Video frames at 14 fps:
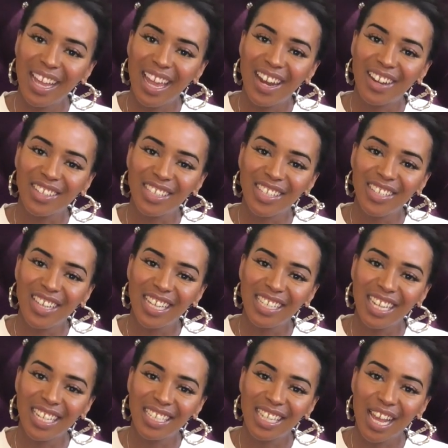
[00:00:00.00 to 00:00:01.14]
and I'll see you guys
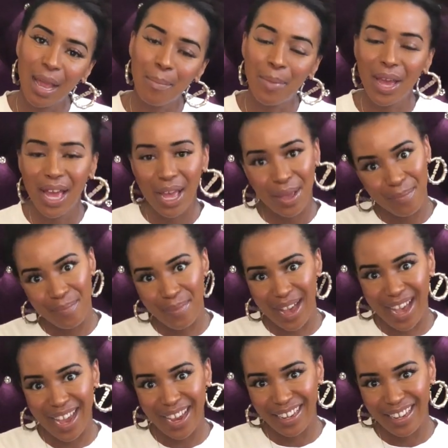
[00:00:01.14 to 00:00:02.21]
next time. Bye.